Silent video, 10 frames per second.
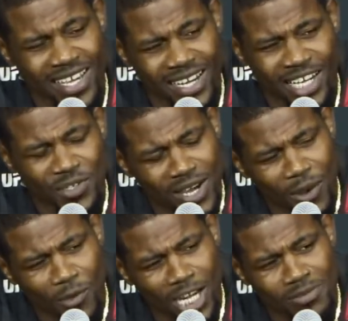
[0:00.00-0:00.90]
and I try
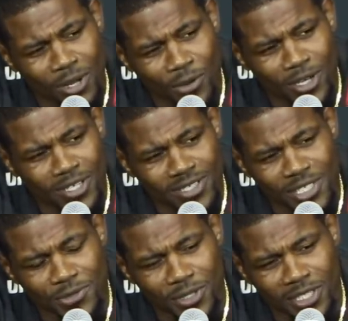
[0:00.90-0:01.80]
and watch my words
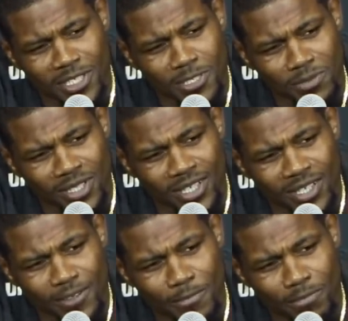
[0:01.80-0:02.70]
because we're on
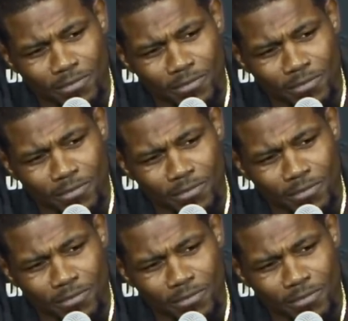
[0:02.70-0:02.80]
ESPN.